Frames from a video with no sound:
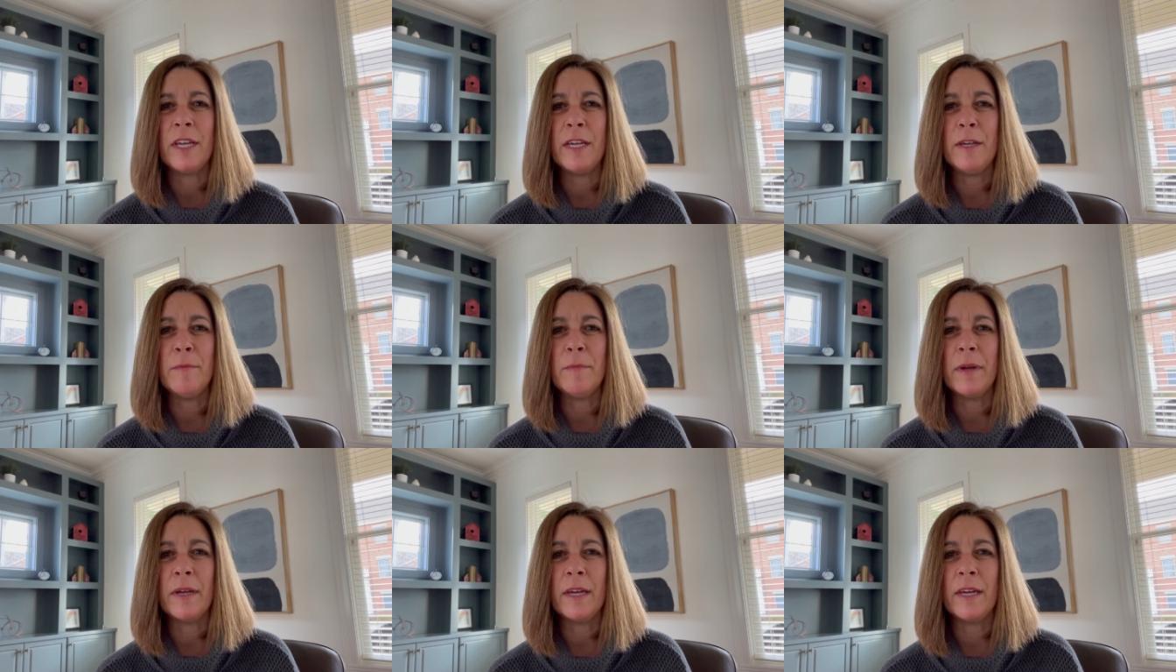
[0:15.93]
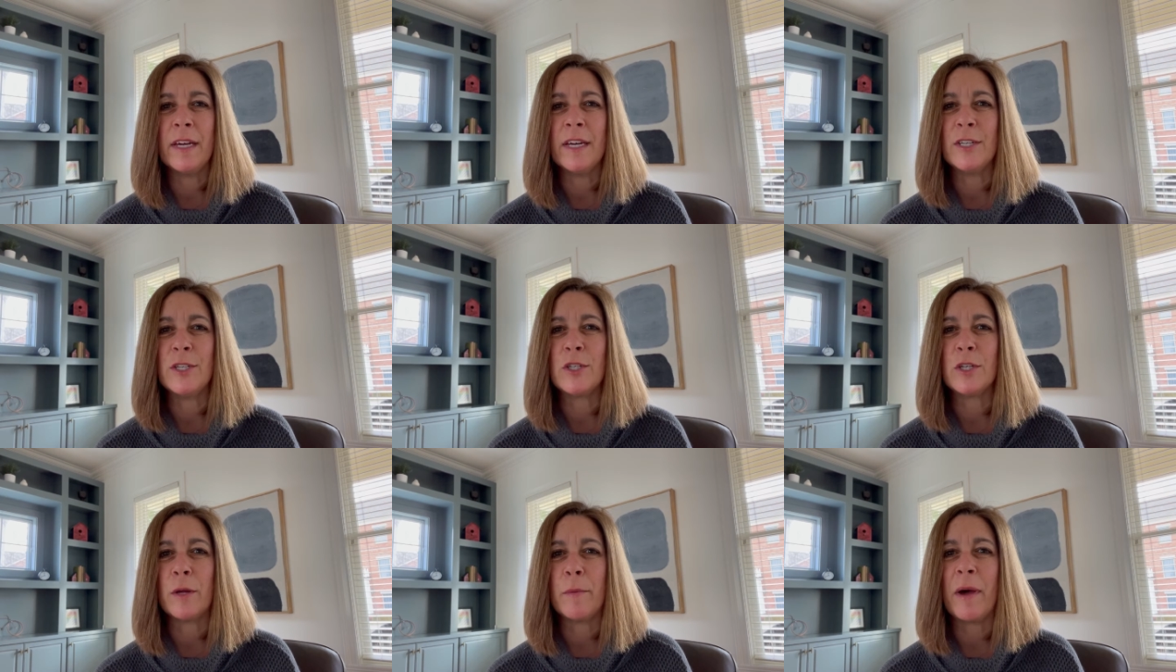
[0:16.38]
eBay
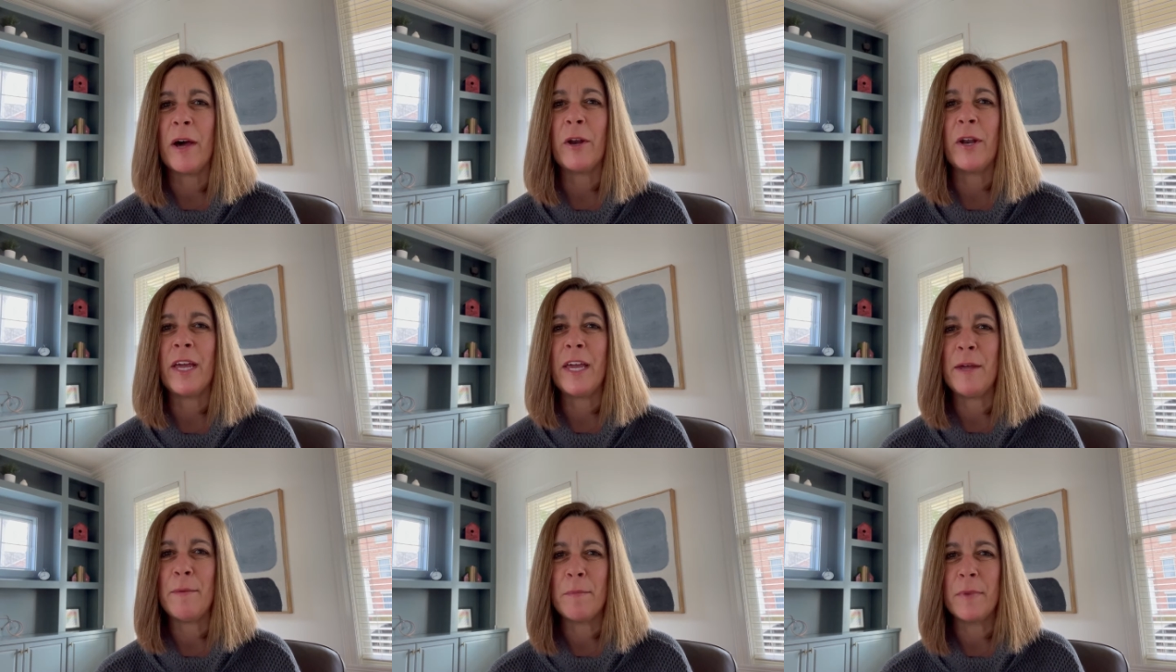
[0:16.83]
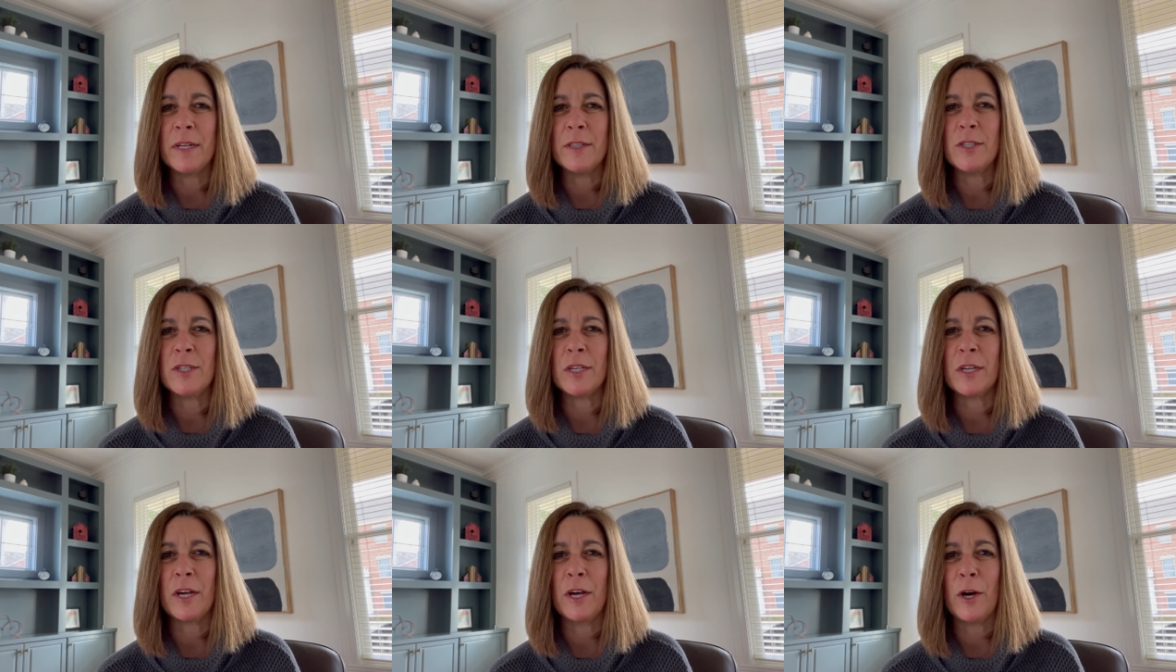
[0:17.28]
until about 8
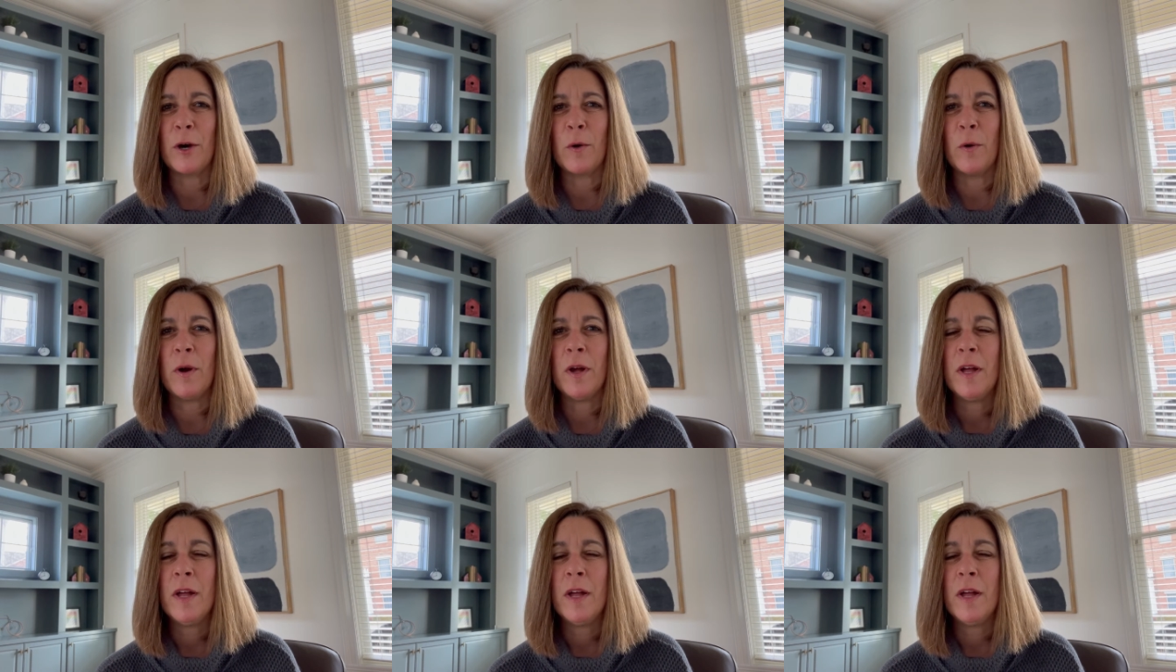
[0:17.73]
months ago.